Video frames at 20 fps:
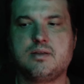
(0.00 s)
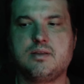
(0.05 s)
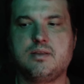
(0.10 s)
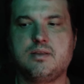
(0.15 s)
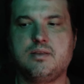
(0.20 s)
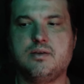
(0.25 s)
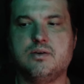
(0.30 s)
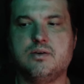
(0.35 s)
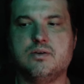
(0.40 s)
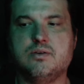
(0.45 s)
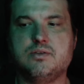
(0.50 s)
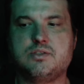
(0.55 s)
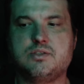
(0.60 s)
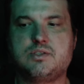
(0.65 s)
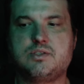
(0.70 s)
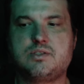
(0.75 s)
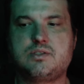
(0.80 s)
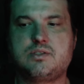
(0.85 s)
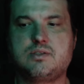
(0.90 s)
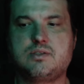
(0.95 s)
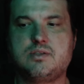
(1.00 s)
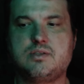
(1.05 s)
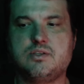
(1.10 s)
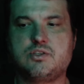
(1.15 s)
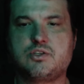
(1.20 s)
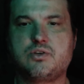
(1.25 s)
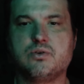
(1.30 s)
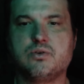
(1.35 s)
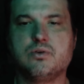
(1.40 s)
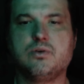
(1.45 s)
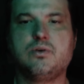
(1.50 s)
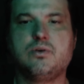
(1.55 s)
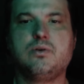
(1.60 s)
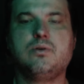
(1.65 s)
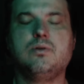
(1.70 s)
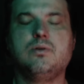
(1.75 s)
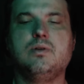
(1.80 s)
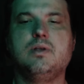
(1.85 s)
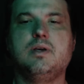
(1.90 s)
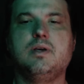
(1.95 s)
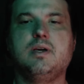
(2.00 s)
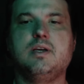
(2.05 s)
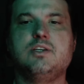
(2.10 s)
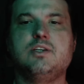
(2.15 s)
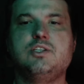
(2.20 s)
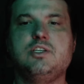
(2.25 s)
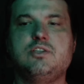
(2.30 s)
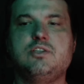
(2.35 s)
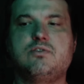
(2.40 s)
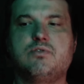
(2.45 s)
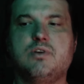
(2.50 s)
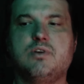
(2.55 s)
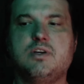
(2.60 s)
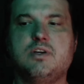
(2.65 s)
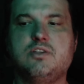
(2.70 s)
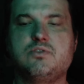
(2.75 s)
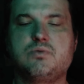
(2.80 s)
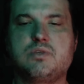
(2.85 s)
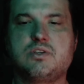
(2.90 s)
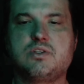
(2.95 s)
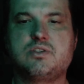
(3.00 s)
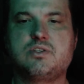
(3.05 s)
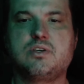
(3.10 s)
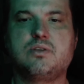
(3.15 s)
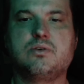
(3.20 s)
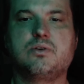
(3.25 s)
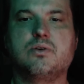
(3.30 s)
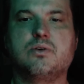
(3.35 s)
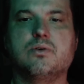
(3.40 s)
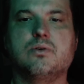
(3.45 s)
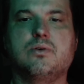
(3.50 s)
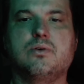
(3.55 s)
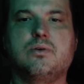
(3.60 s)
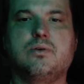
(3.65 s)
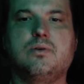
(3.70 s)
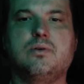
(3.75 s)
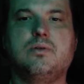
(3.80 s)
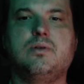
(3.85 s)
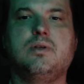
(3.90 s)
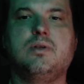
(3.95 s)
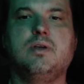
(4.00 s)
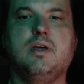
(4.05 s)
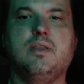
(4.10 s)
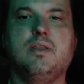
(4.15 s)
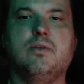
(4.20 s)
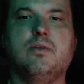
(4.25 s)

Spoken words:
there's this girl, and she's friends with this other girl, and they're